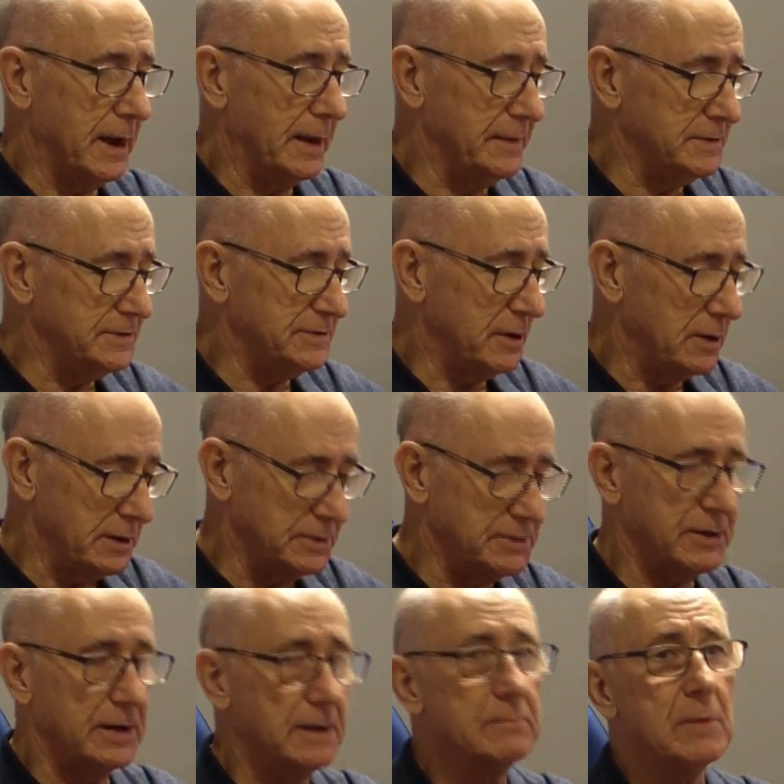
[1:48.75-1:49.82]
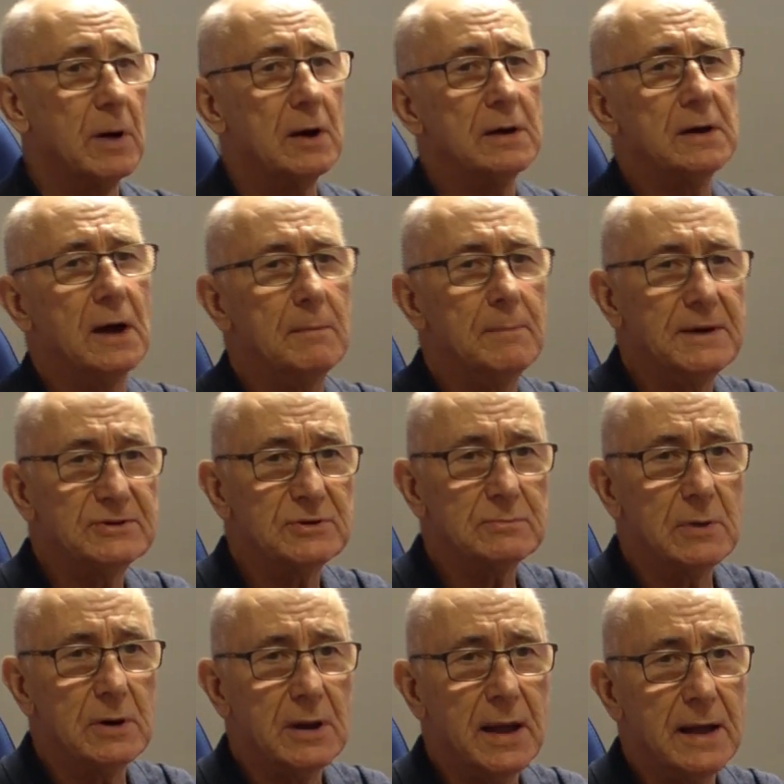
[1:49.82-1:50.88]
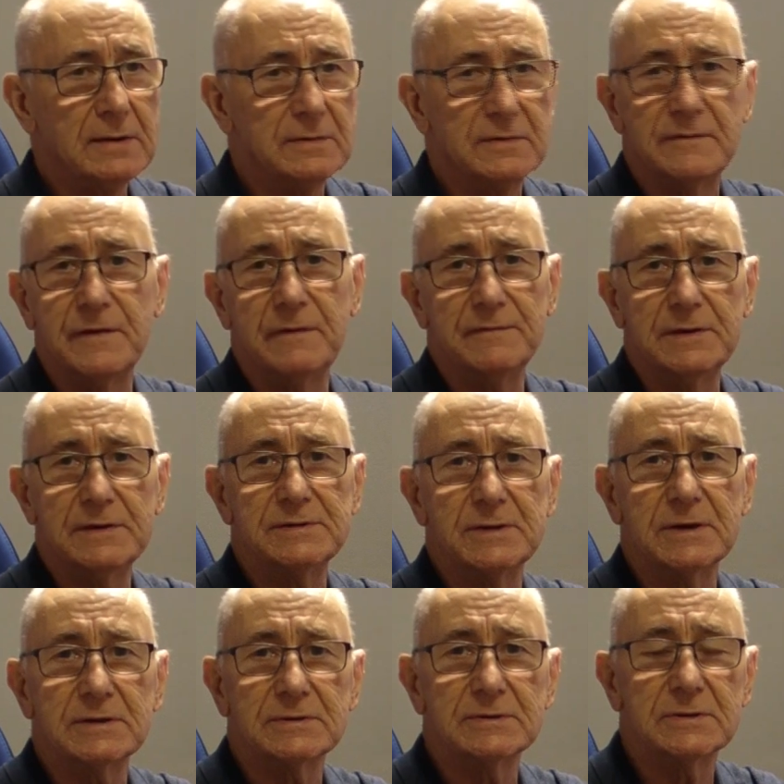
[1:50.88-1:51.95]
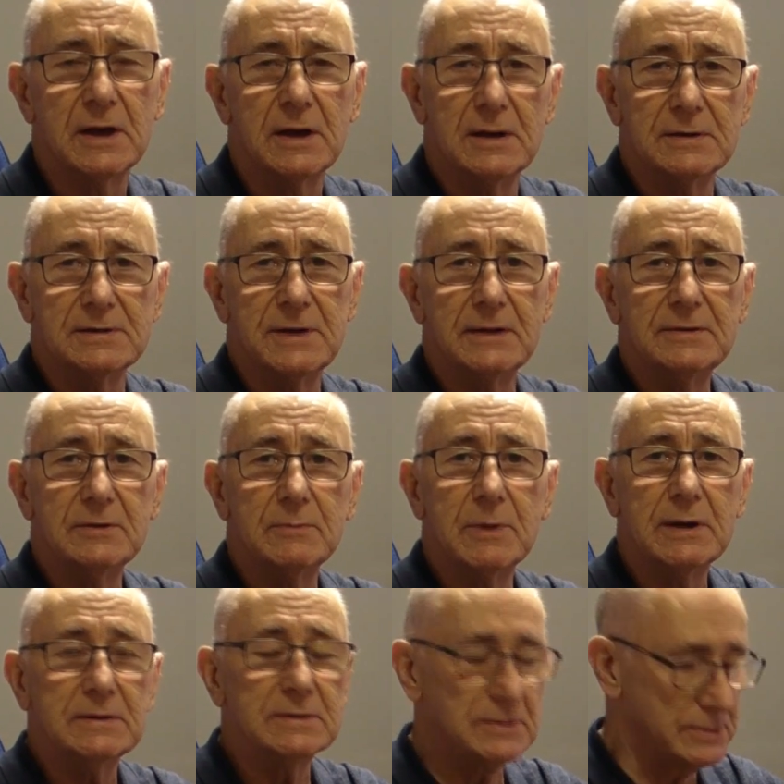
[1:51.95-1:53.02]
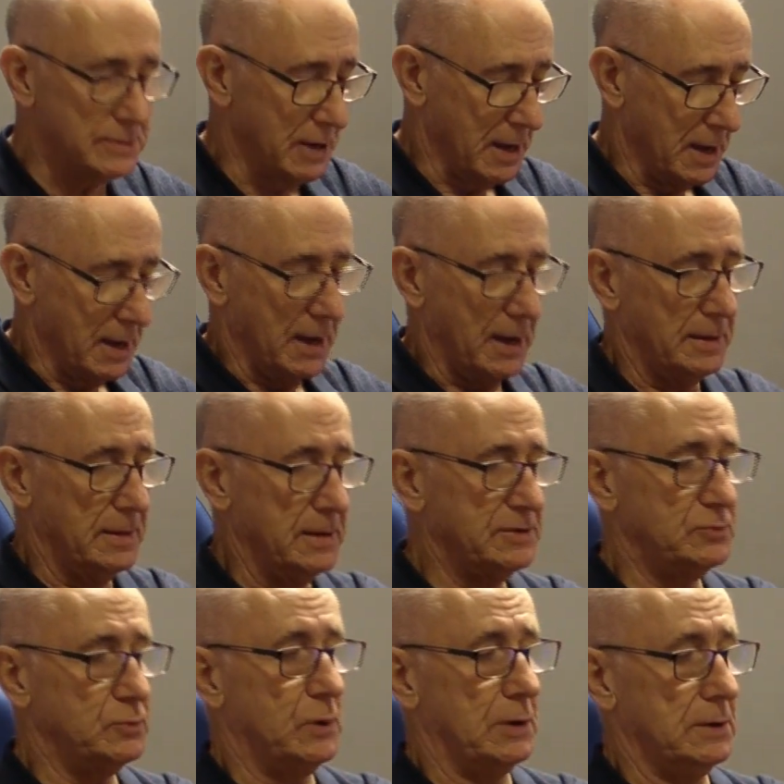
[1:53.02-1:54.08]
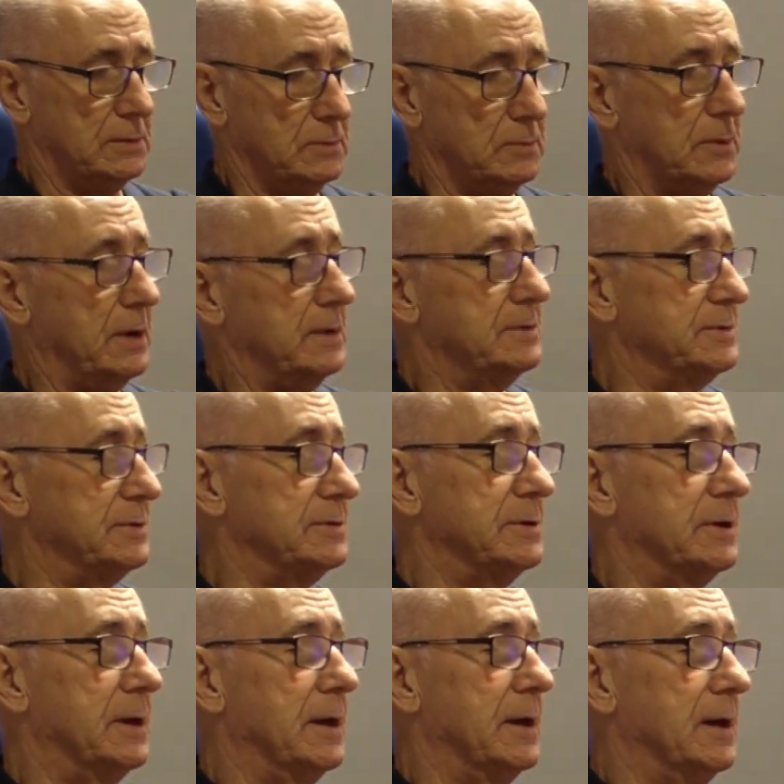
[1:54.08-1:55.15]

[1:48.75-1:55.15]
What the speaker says: And the sizing, I measured my head at 56 centimeters, and this one, where is it?